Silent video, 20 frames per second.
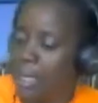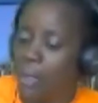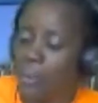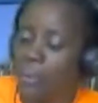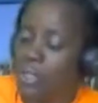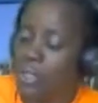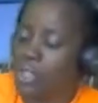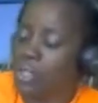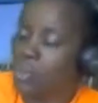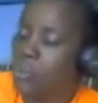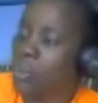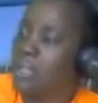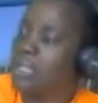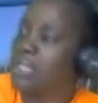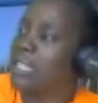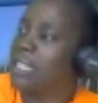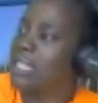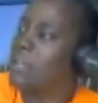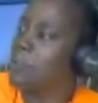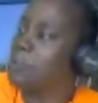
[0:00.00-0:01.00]
We just want to
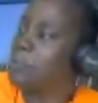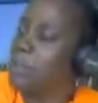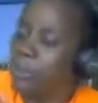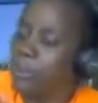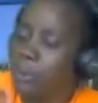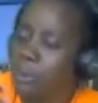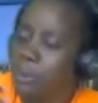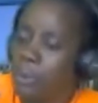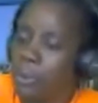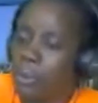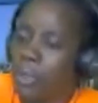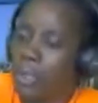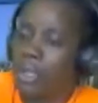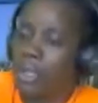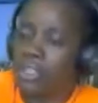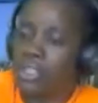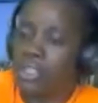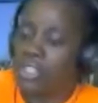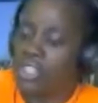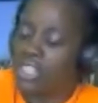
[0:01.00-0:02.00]
get people
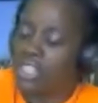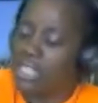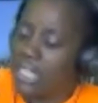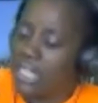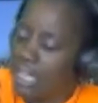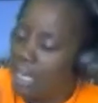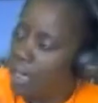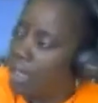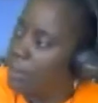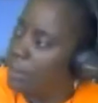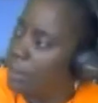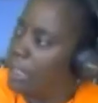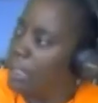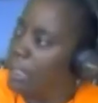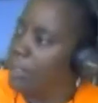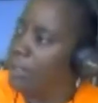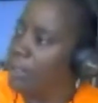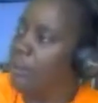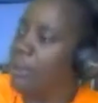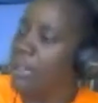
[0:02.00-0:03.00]
to just get out
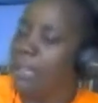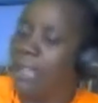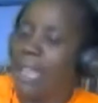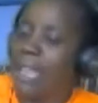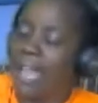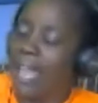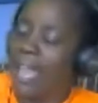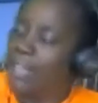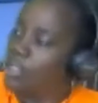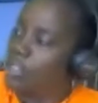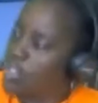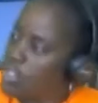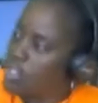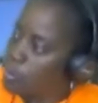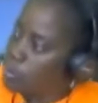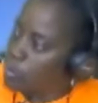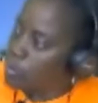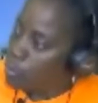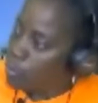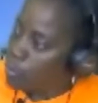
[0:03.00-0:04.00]
there and just
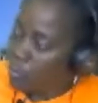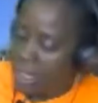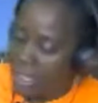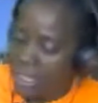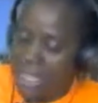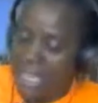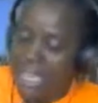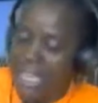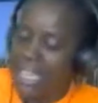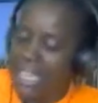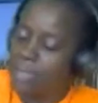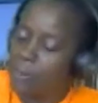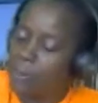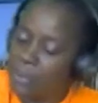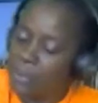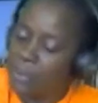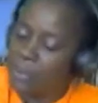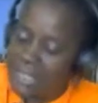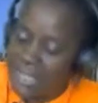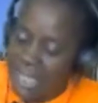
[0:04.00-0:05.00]
move in.
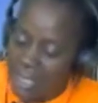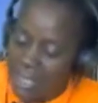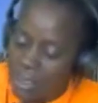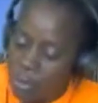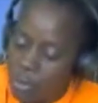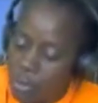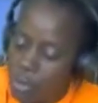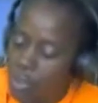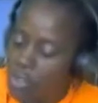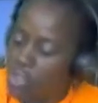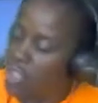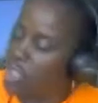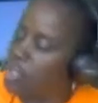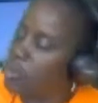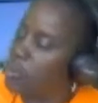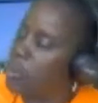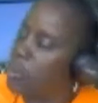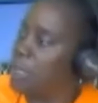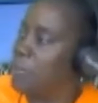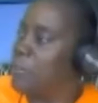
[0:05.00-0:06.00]
80% nutrition,
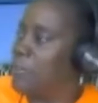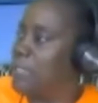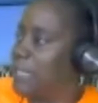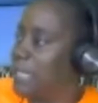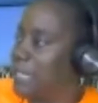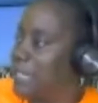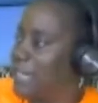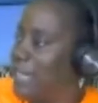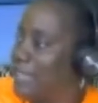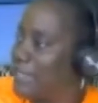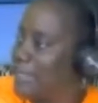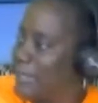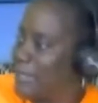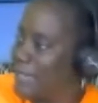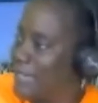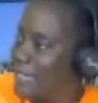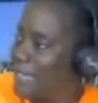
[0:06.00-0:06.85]
20% exercise.